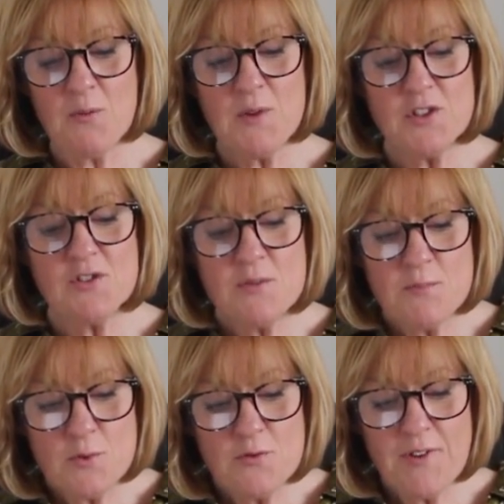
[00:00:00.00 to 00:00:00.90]
We should
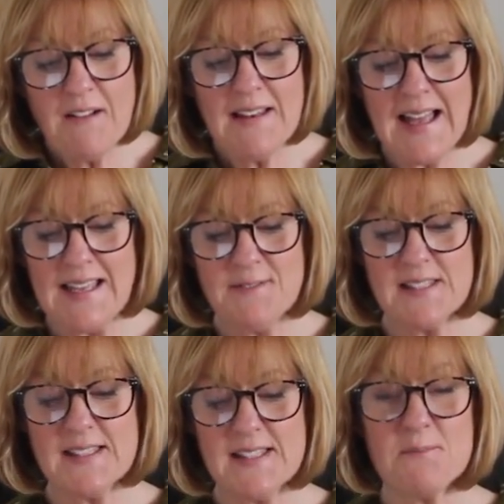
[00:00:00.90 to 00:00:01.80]
remove our lives.
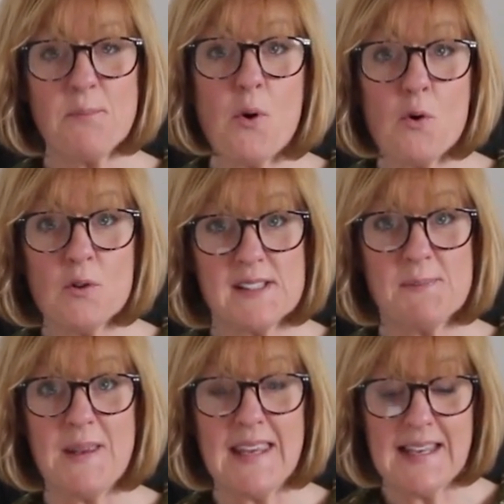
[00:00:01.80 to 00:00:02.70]
This is Paul
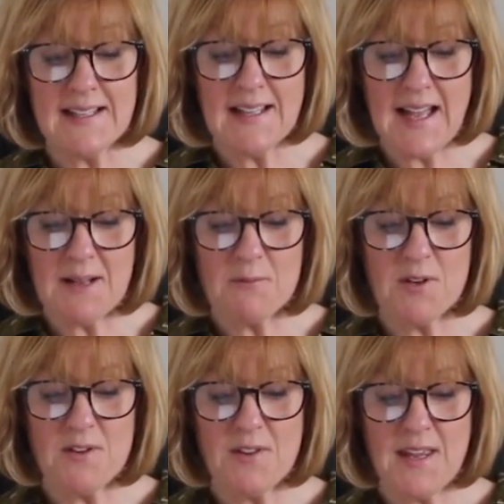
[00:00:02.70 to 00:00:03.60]
speaking, um,
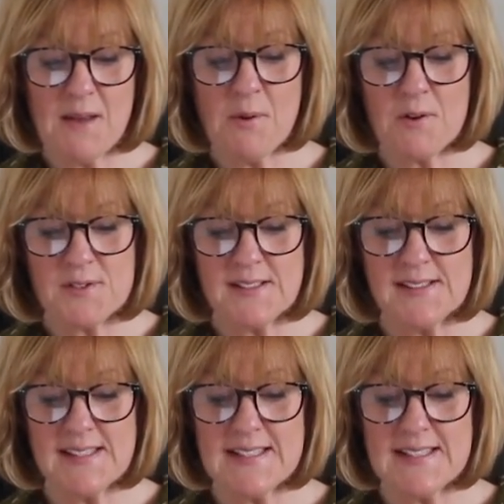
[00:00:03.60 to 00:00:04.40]
one of the apostles.